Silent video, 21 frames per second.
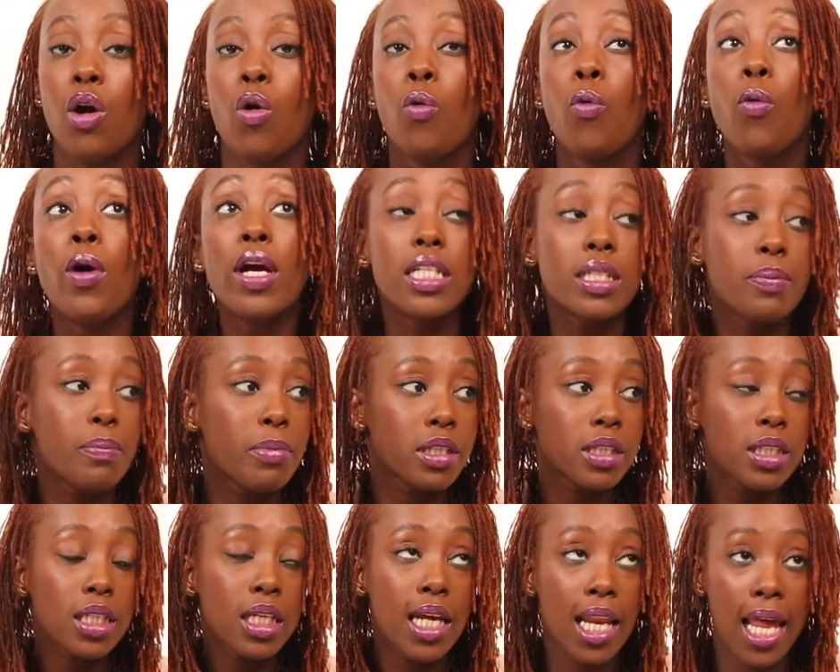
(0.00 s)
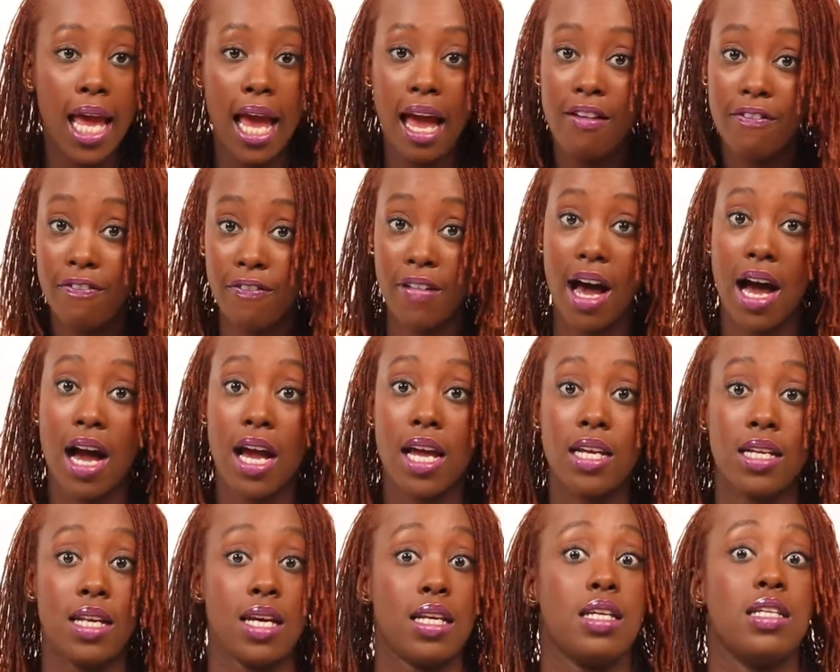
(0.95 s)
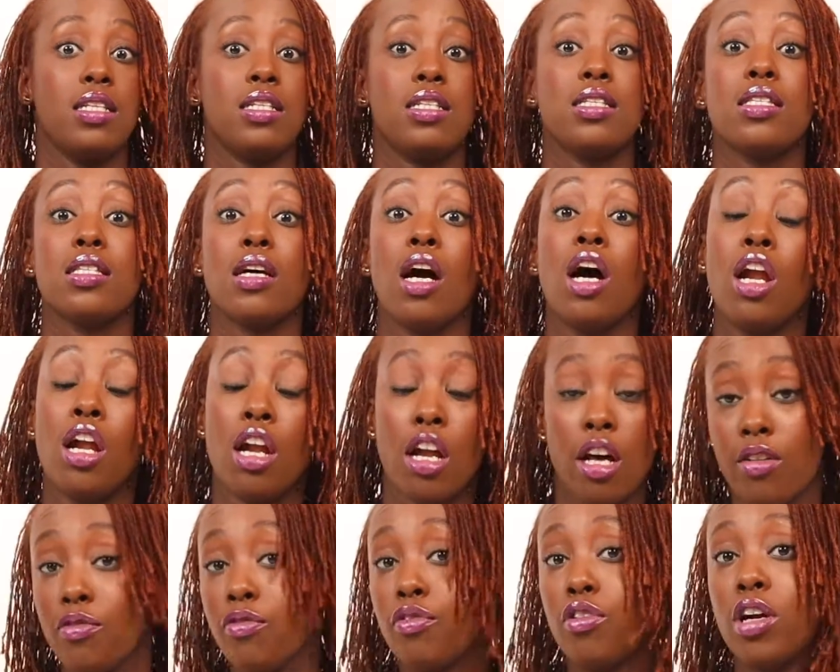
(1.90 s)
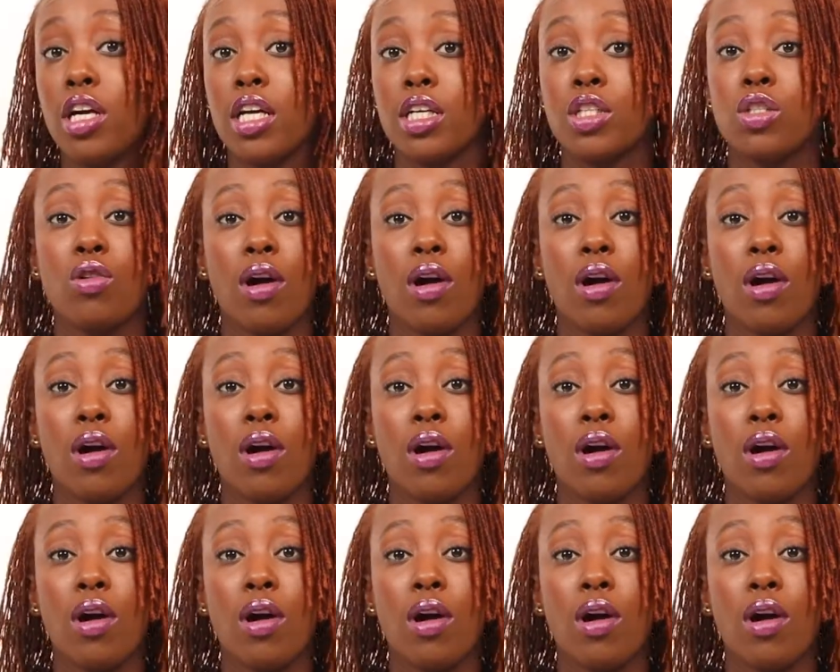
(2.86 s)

which personally I find that it is a lot of work.